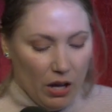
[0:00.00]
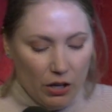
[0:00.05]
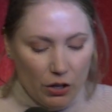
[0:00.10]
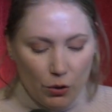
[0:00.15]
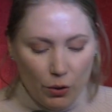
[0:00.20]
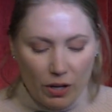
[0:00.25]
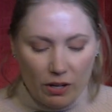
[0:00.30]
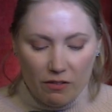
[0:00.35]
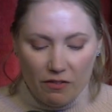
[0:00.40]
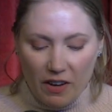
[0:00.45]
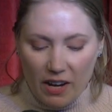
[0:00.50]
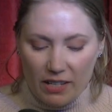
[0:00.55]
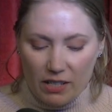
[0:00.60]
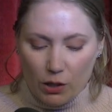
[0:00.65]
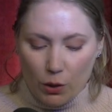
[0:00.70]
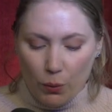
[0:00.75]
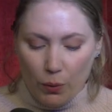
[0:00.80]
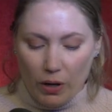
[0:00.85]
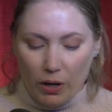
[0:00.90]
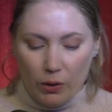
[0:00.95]
You can find
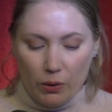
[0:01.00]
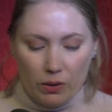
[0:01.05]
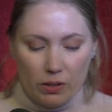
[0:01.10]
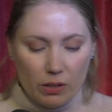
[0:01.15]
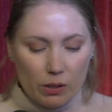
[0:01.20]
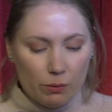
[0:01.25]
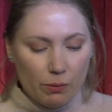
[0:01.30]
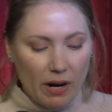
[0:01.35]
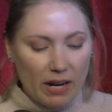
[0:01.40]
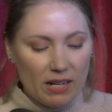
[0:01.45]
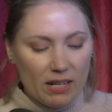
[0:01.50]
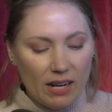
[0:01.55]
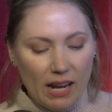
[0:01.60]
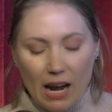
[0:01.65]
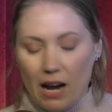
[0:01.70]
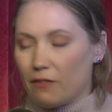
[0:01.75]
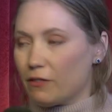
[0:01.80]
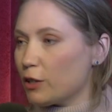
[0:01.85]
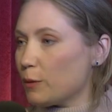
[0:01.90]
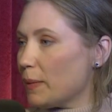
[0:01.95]
a quote or write an
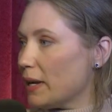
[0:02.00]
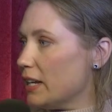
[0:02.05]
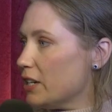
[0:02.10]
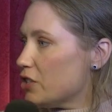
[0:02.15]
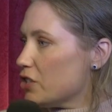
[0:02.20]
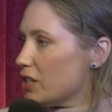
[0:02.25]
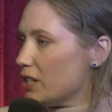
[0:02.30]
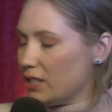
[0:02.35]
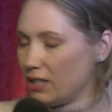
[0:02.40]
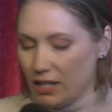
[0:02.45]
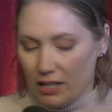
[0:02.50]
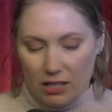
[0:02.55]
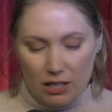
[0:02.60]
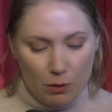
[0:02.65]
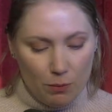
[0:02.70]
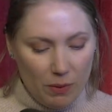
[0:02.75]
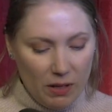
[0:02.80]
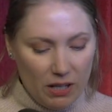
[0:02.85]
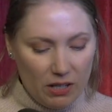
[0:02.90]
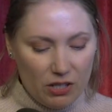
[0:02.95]
affirmation that
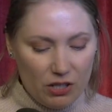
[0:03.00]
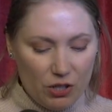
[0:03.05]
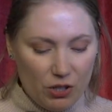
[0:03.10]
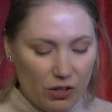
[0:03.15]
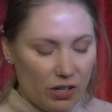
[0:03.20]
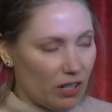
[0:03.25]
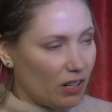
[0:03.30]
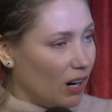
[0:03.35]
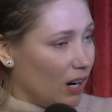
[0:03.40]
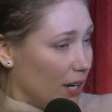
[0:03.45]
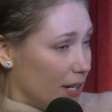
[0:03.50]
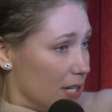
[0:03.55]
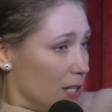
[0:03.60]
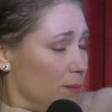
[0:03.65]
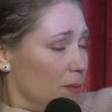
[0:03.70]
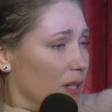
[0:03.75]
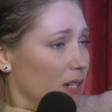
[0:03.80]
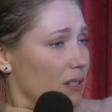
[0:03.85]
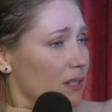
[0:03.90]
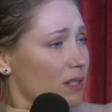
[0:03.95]
speaks to your
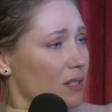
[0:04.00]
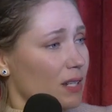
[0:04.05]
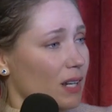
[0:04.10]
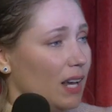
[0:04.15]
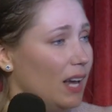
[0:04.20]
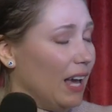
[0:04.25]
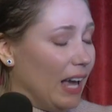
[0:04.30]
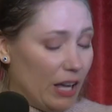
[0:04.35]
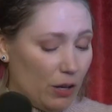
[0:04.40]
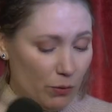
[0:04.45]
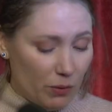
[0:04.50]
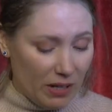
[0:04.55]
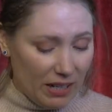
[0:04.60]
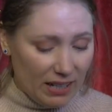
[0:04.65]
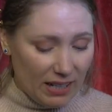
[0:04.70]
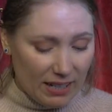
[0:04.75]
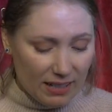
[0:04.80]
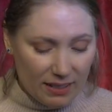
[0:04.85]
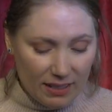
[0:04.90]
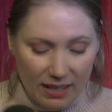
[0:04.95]
awesomeness and
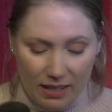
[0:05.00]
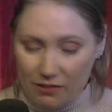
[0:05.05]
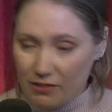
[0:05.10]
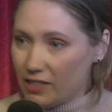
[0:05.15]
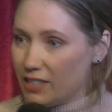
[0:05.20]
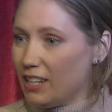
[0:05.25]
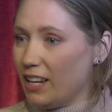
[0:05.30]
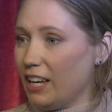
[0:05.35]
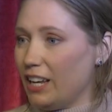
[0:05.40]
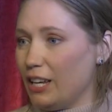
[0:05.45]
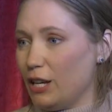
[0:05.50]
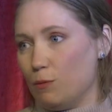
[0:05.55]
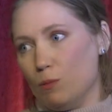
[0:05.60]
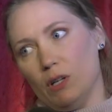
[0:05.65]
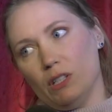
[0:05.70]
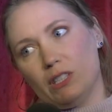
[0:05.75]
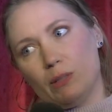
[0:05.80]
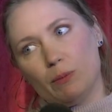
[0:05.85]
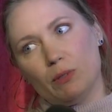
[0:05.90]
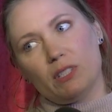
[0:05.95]
read it every day,
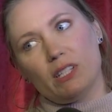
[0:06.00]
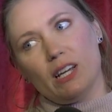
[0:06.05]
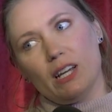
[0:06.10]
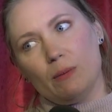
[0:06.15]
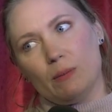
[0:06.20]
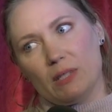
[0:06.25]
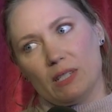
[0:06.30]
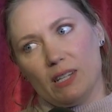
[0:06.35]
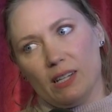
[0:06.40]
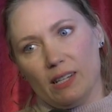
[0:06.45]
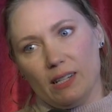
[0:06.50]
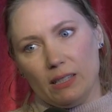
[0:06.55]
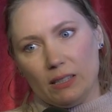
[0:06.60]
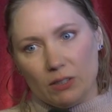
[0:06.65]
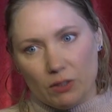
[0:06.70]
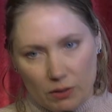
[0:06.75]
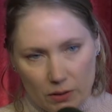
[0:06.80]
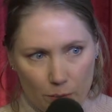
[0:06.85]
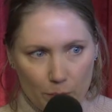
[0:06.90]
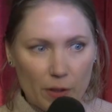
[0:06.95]
multiple times a day.
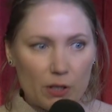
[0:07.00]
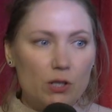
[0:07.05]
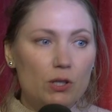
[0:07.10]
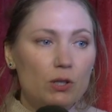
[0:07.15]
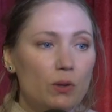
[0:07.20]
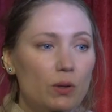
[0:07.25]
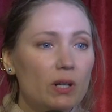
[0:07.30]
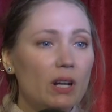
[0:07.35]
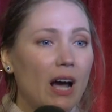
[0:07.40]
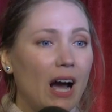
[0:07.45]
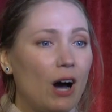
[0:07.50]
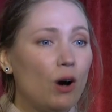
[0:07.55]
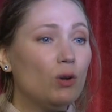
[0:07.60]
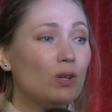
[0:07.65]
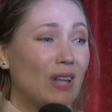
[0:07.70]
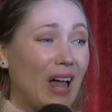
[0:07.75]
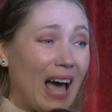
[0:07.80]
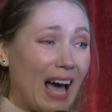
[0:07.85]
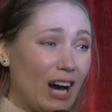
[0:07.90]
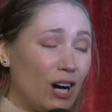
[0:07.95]
But do it out
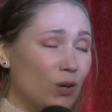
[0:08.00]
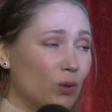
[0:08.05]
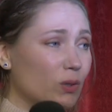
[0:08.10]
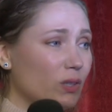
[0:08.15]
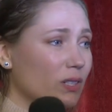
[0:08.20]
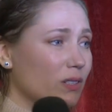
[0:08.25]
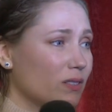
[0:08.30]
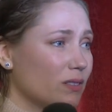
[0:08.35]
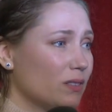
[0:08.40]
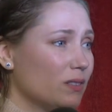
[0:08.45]
loud.